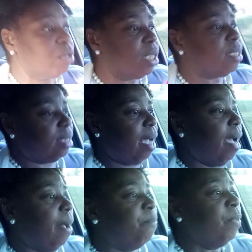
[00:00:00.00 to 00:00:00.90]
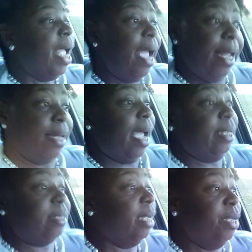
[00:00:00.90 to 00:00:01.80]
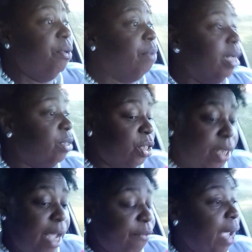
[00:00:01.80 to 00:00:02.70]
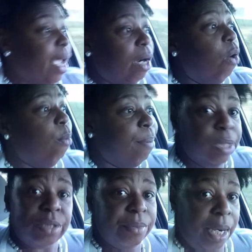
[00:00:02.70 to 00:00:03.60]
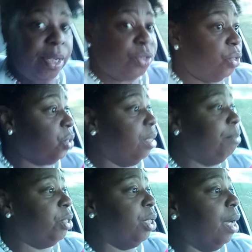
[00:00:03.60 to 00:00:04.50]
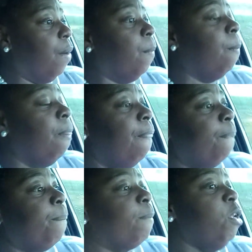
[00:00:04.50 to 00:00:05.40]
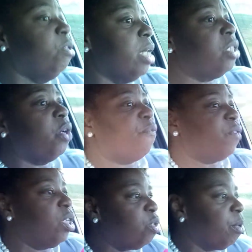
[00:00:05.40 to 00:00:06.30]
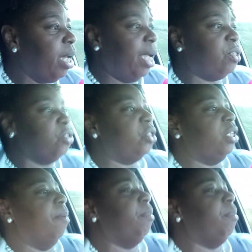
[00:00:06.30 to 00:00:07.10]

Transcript: of the time. At 19, you really shouldn't have had a whole bunch of relationships, you know. Usually that's their first relationship,